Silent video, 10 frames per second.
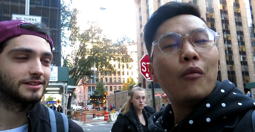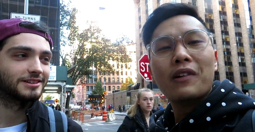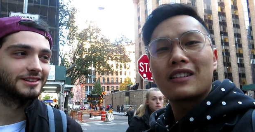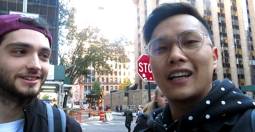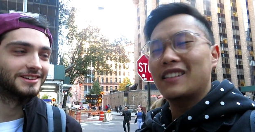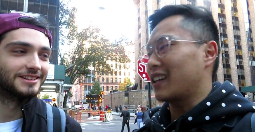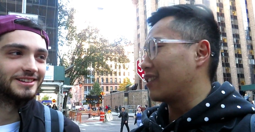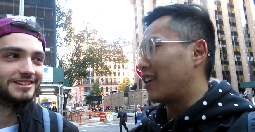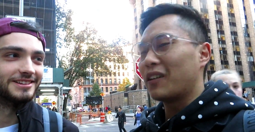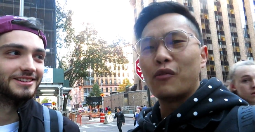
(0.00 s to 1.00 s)
Speaker 1: almost. That is like
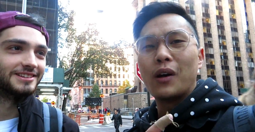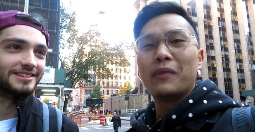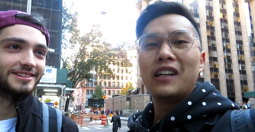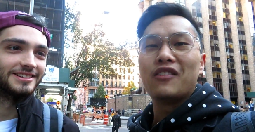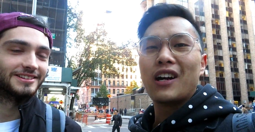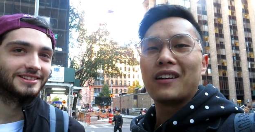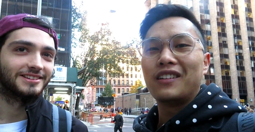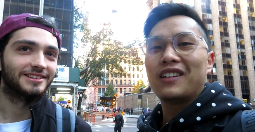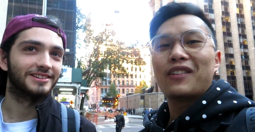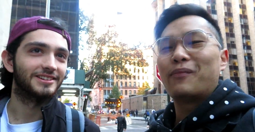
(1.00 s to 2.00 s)
around one million
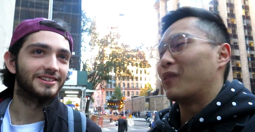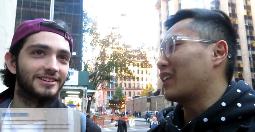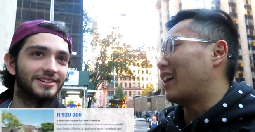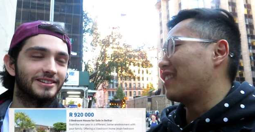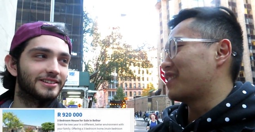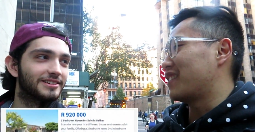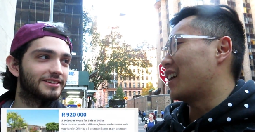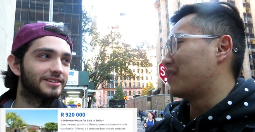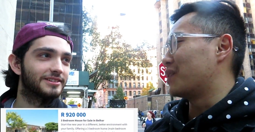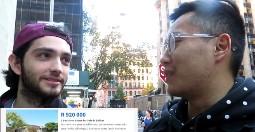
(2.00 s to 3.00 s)
rand. You could have bought a house in South Africa